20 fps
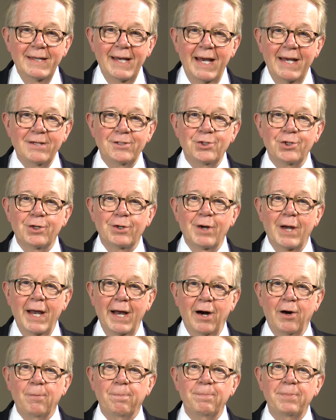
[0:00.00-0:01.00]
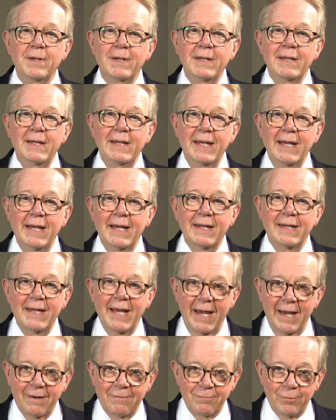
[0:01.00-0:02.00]
as your help in
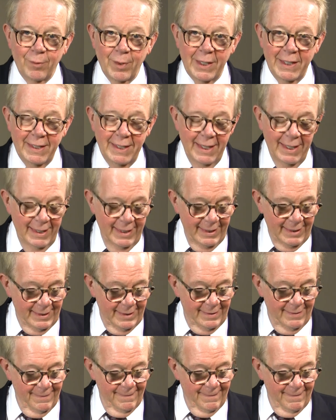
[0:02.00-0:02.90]
every need.